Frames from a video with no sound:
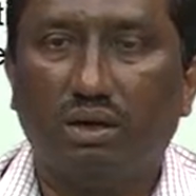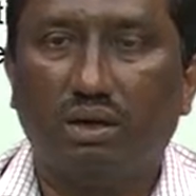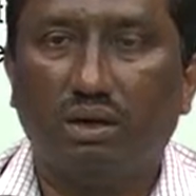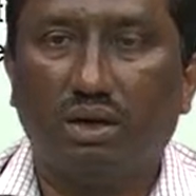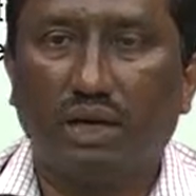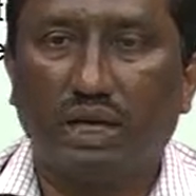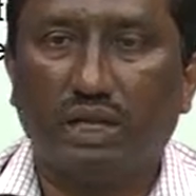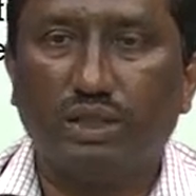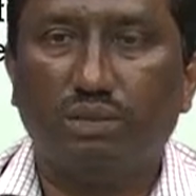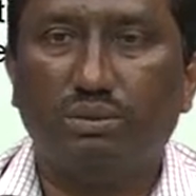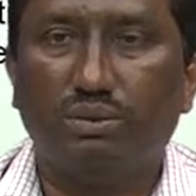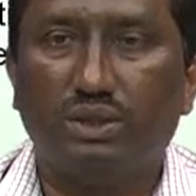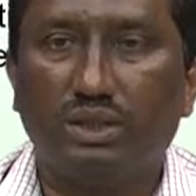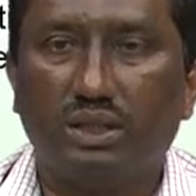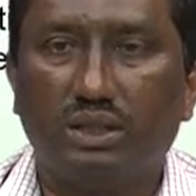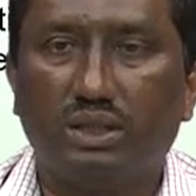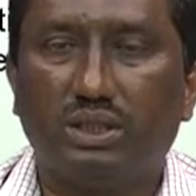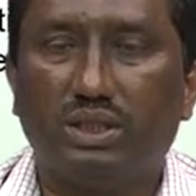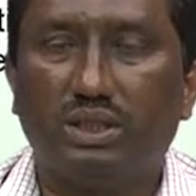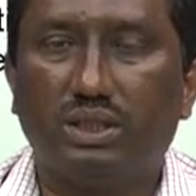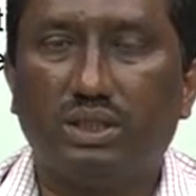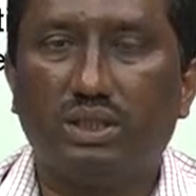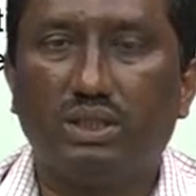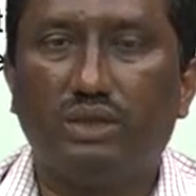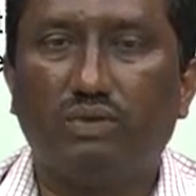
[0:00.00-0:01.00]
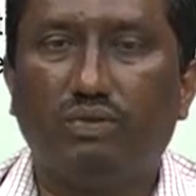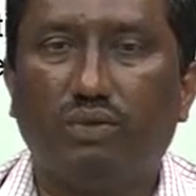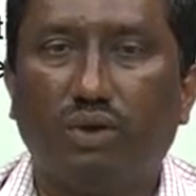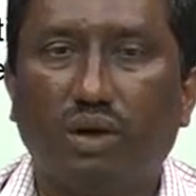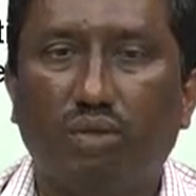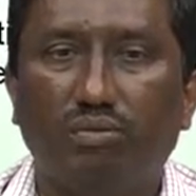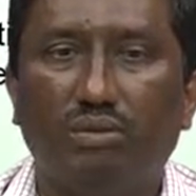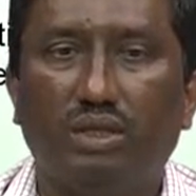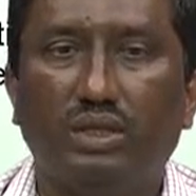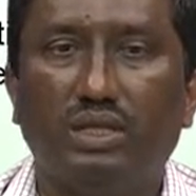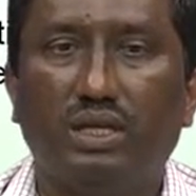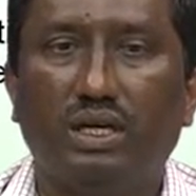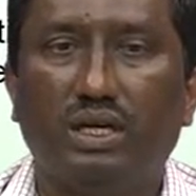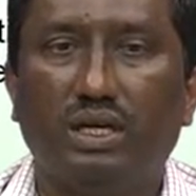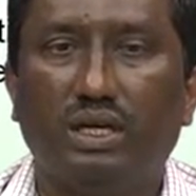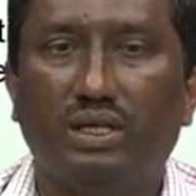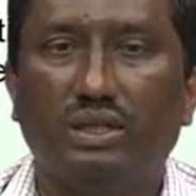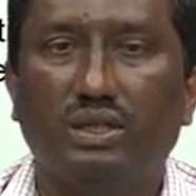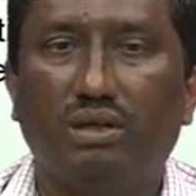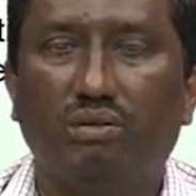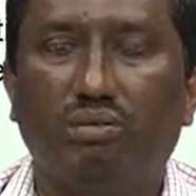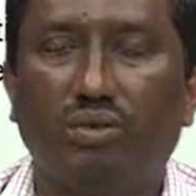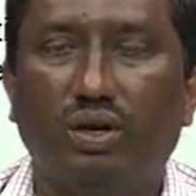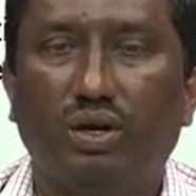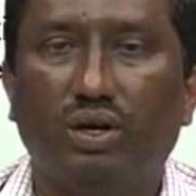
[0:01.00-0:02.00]
transmission stresses from the
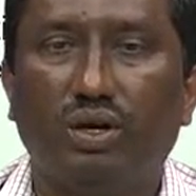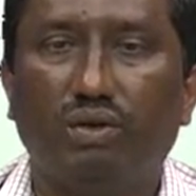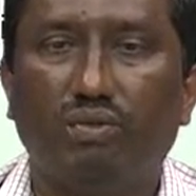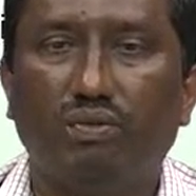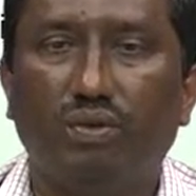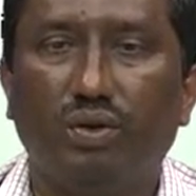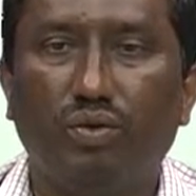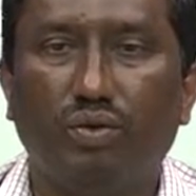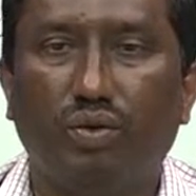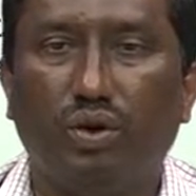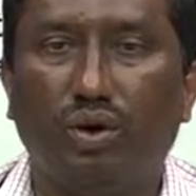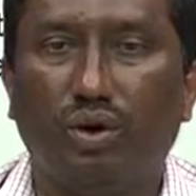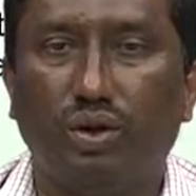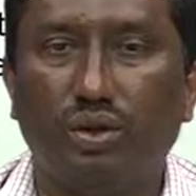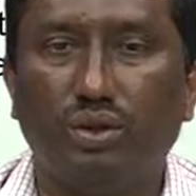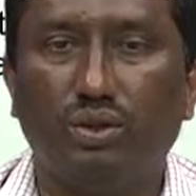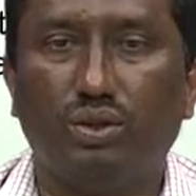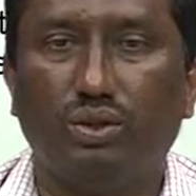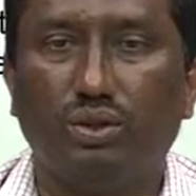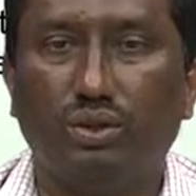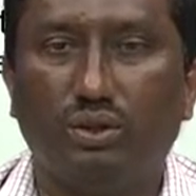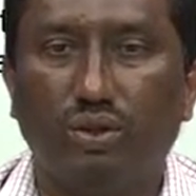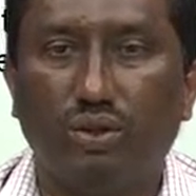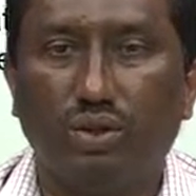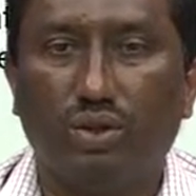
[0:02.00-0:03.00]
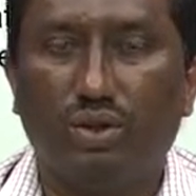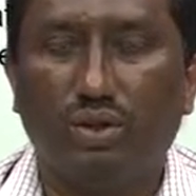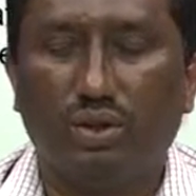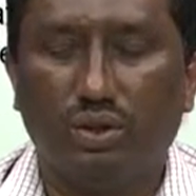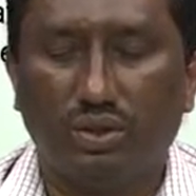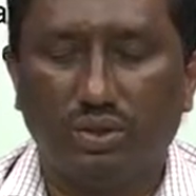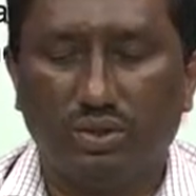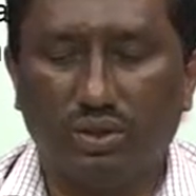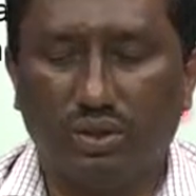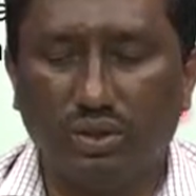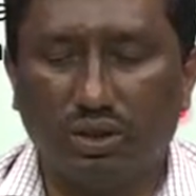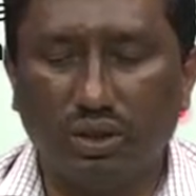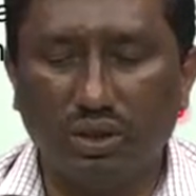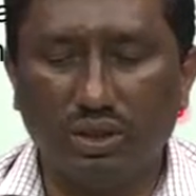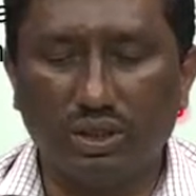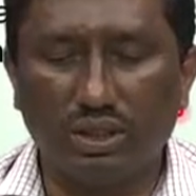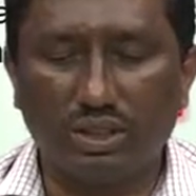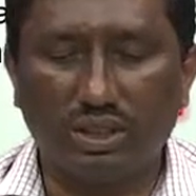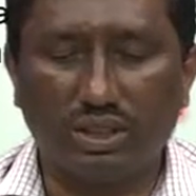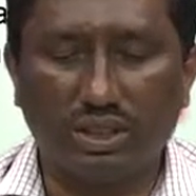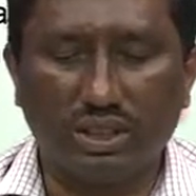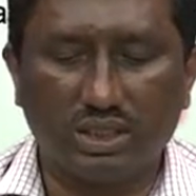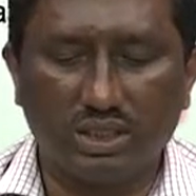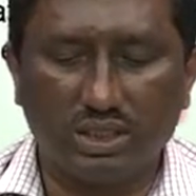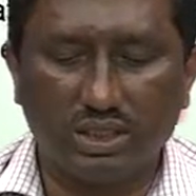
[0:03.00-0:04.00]
generation point of view also. So, all the
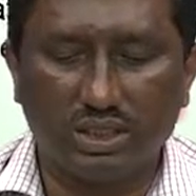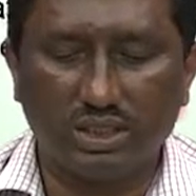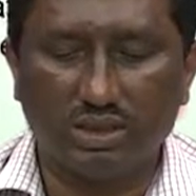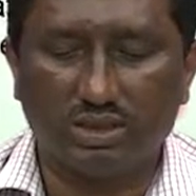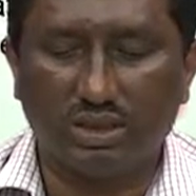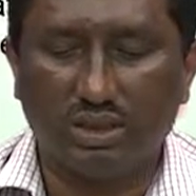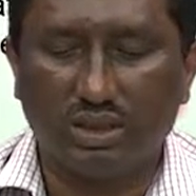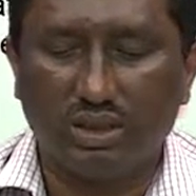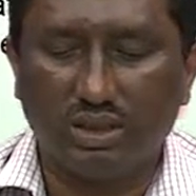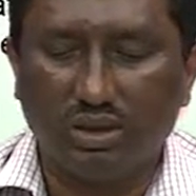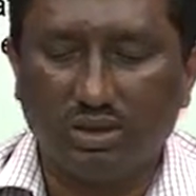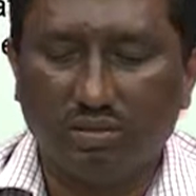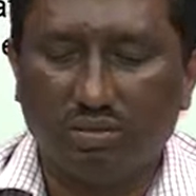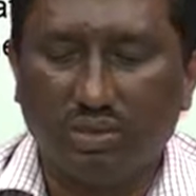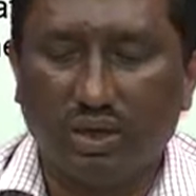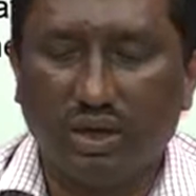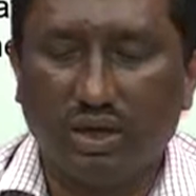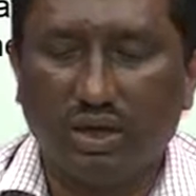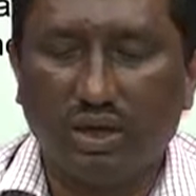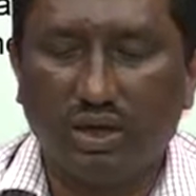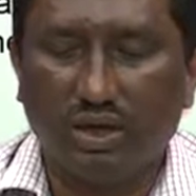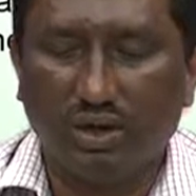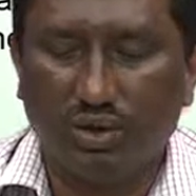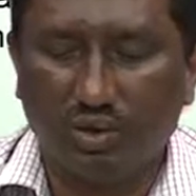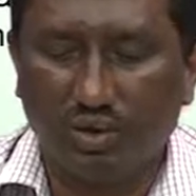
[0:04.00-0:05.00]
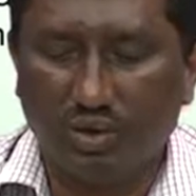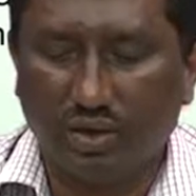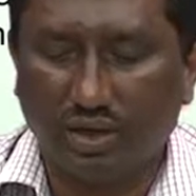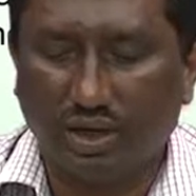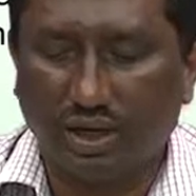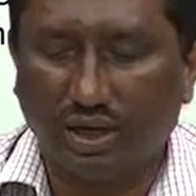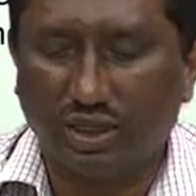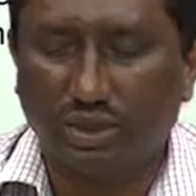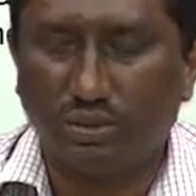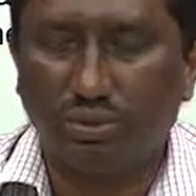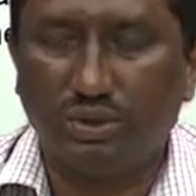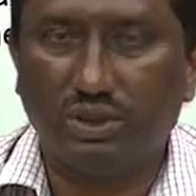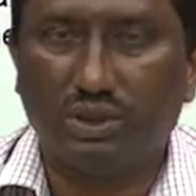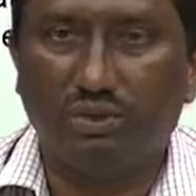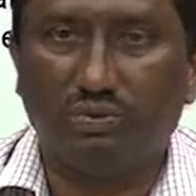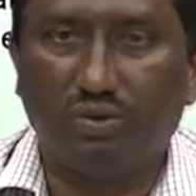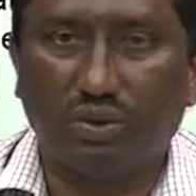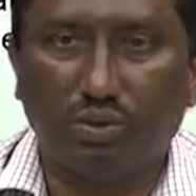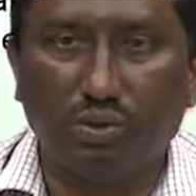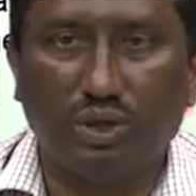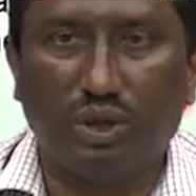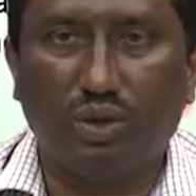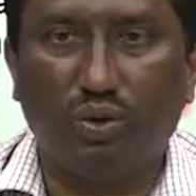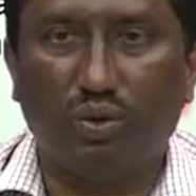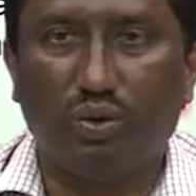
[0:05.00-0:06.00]
stresses pertaining to the transmission
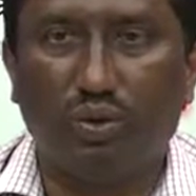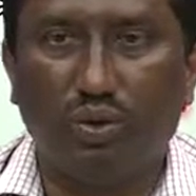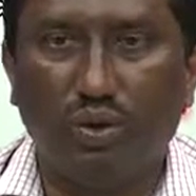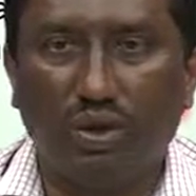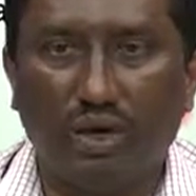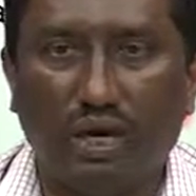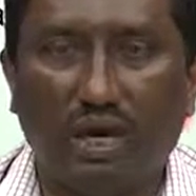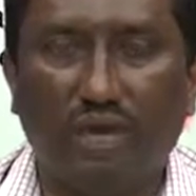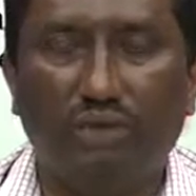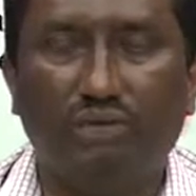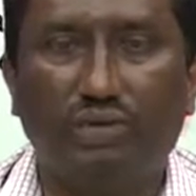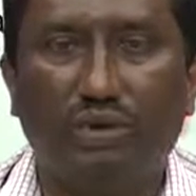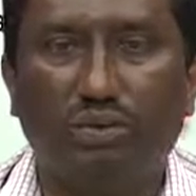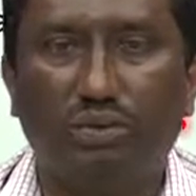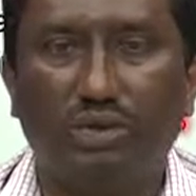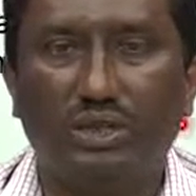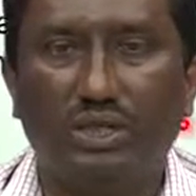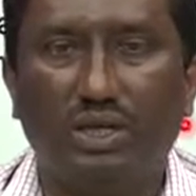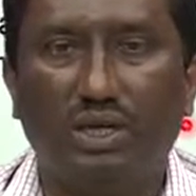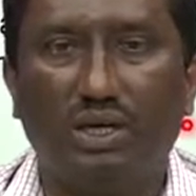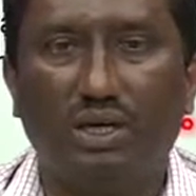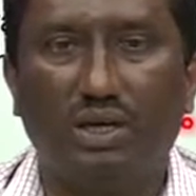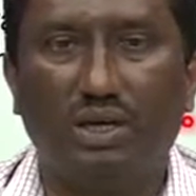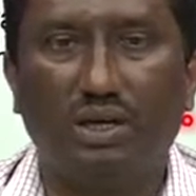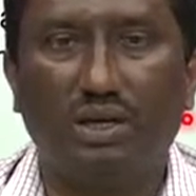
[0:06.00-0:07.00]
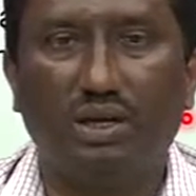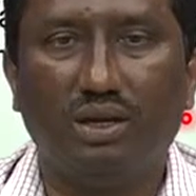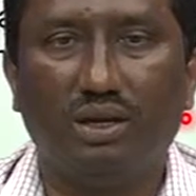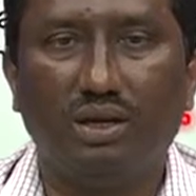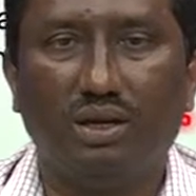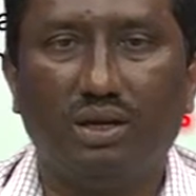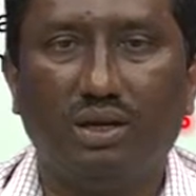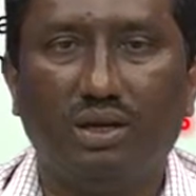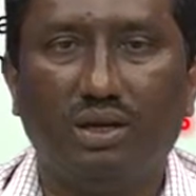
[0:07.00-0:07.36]
from the load and from the generating